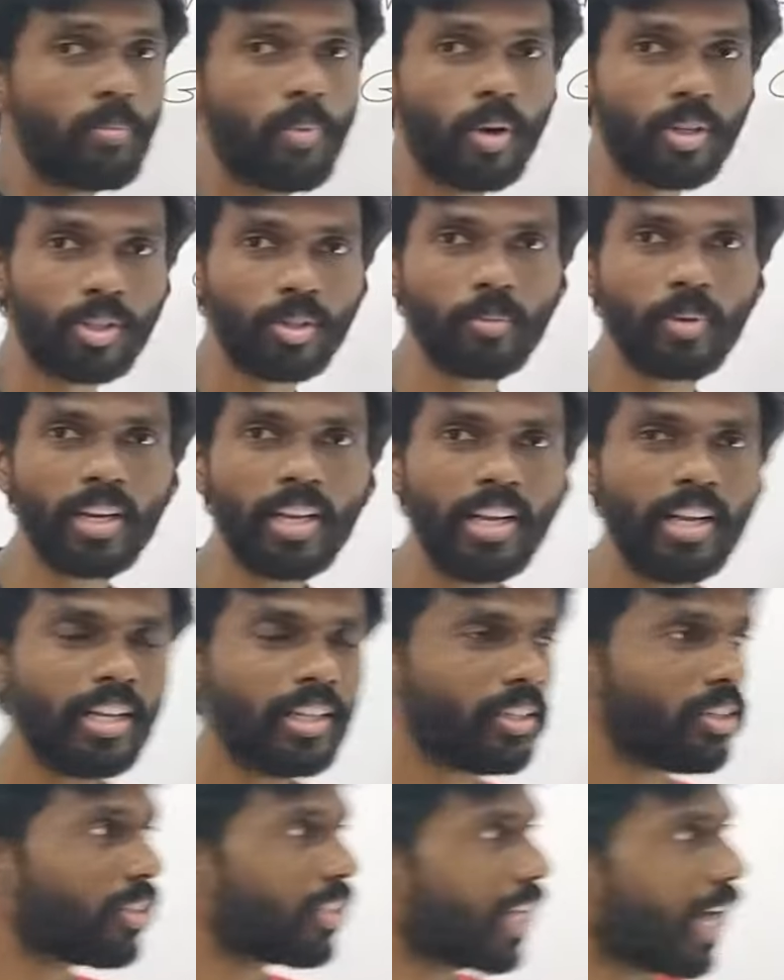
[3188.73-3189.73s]
possible?
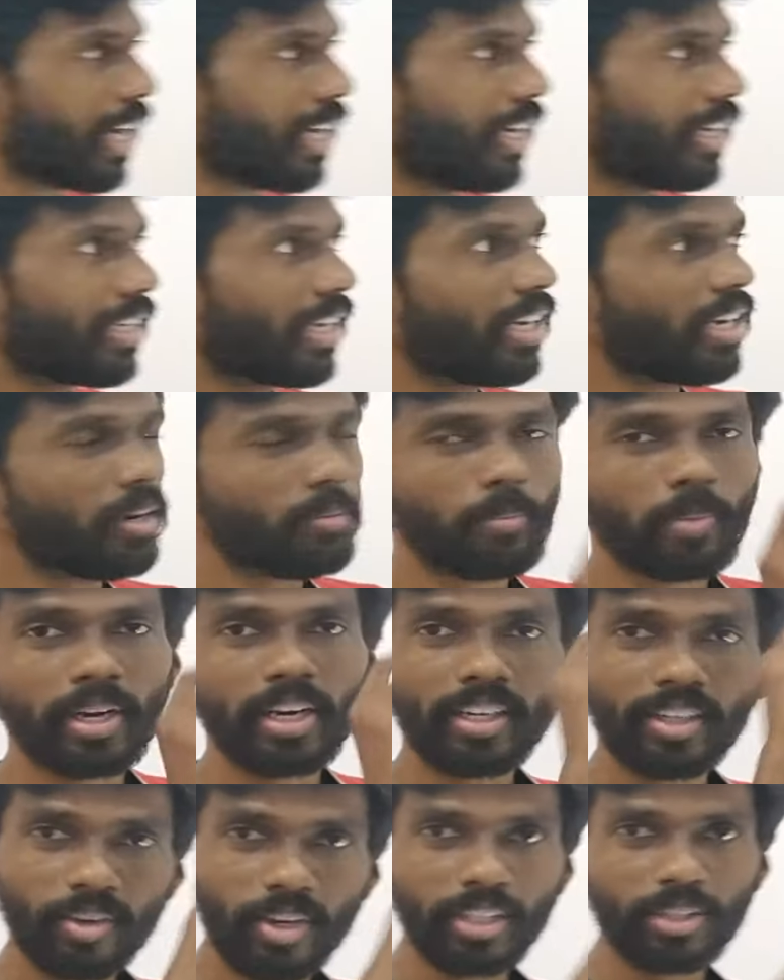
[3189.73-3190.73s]
The satellite cannot
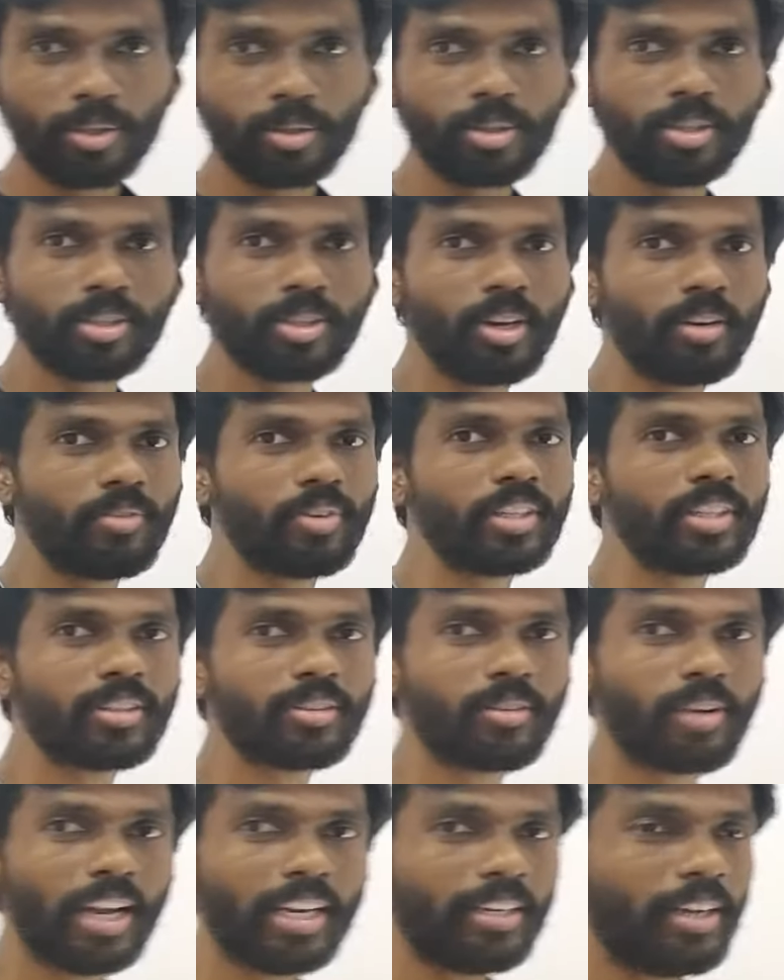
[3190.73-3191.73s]
penetrate through the surface,
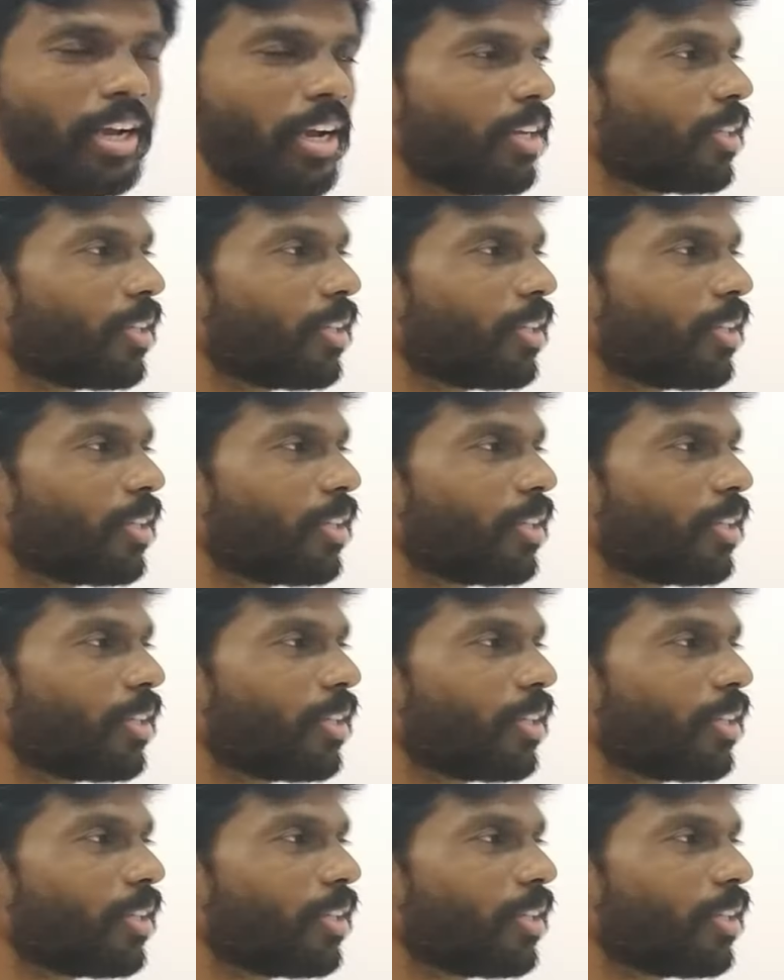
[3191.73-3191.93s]
right?